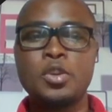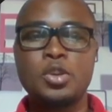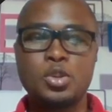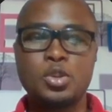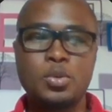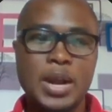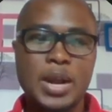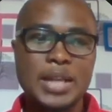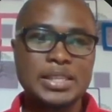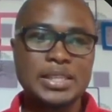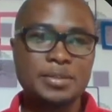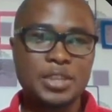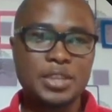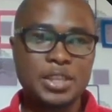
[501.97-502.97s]
So we can
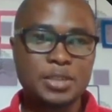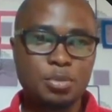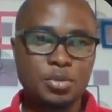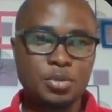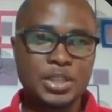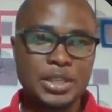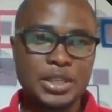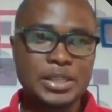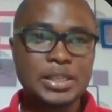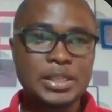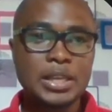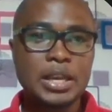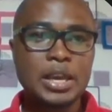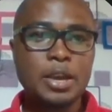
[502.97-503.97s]
save this
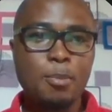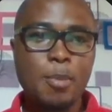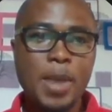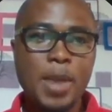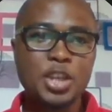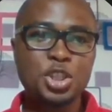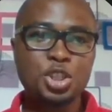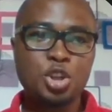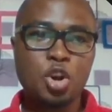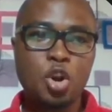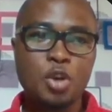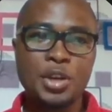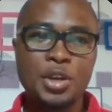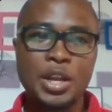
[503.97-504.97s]
project. Make
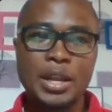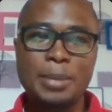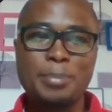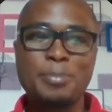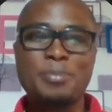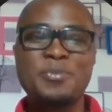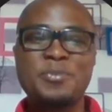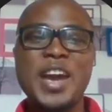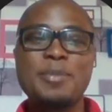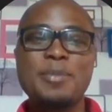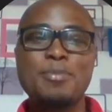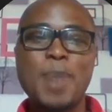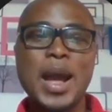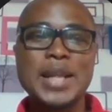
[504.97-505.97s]
sure the
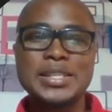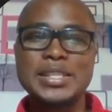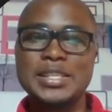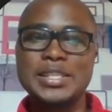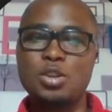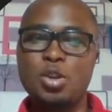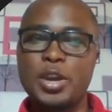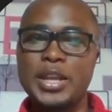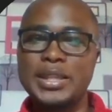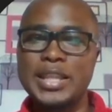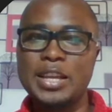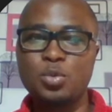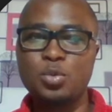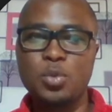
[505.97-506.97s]
file path is
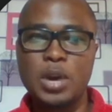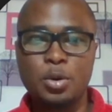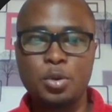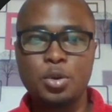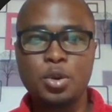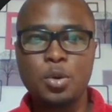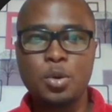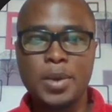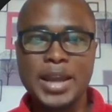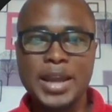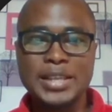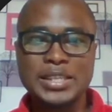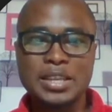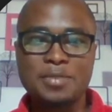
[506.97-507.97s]
located well.
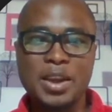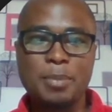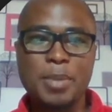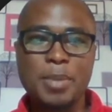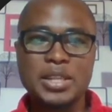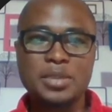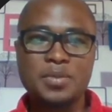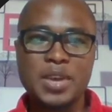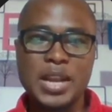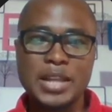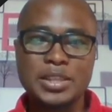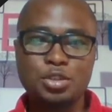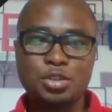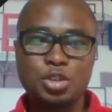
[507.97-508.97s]
When I say file path, the
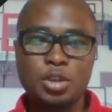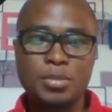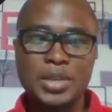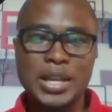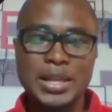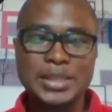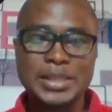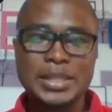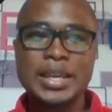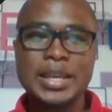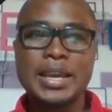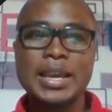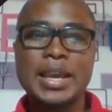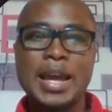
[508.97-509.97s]
file that is showing me that
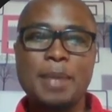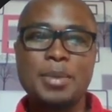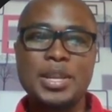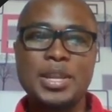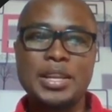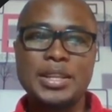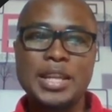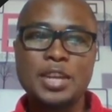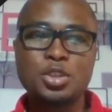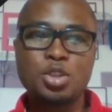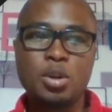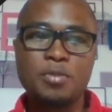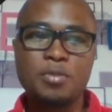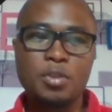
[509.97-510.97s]
I'm in the
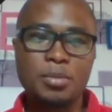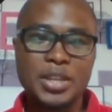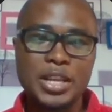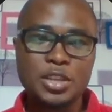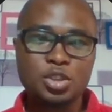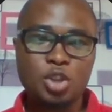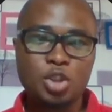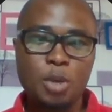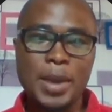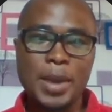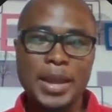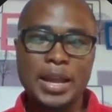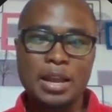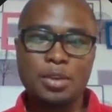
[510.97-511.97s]
desktop. From the
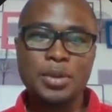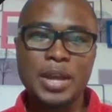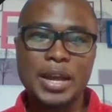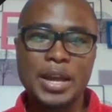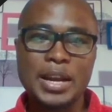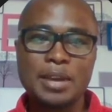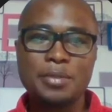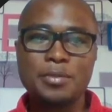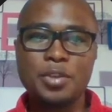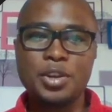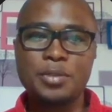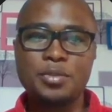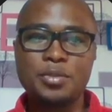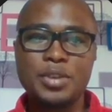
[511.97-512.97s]
desktop, I can look around
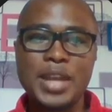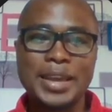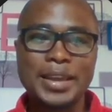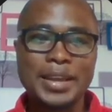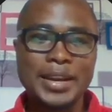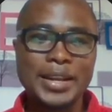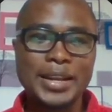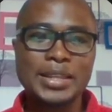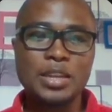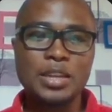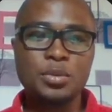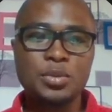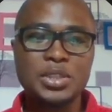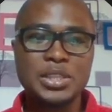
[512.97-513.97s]
for the folder I
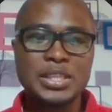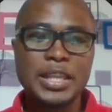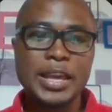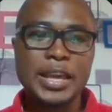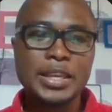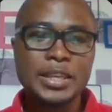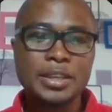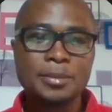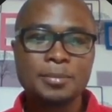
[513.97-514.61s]
created, which is tech.